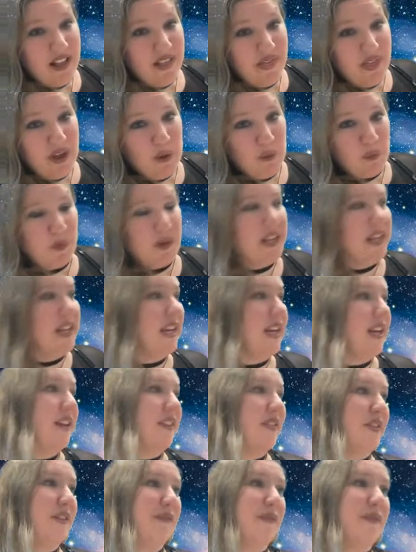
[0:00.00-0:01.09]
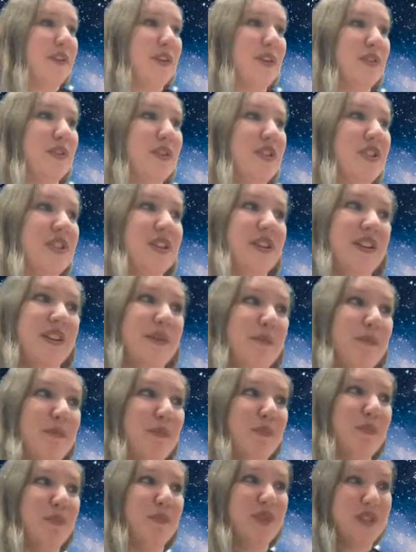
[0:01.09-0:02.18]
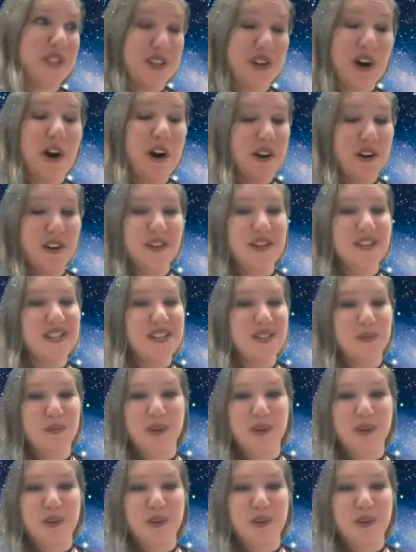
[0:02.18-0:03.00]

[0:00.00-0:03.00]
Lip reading: That the first stars